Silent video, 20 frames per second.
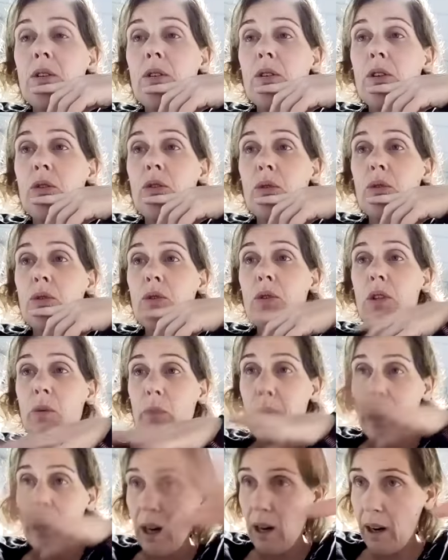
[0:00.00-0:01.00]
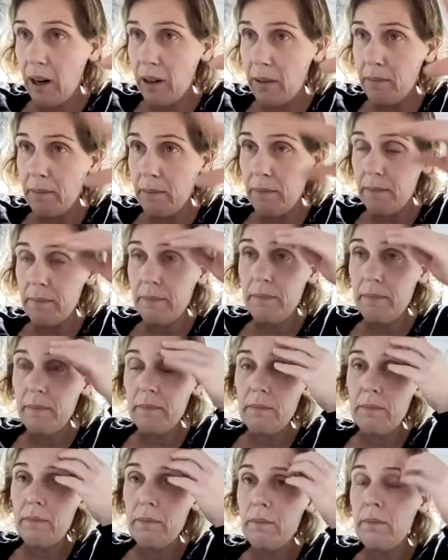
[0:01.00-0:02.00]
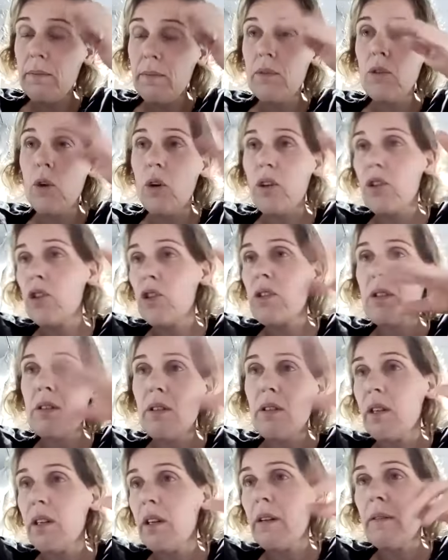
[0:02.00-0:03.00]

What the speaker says: you know, so that we are not just,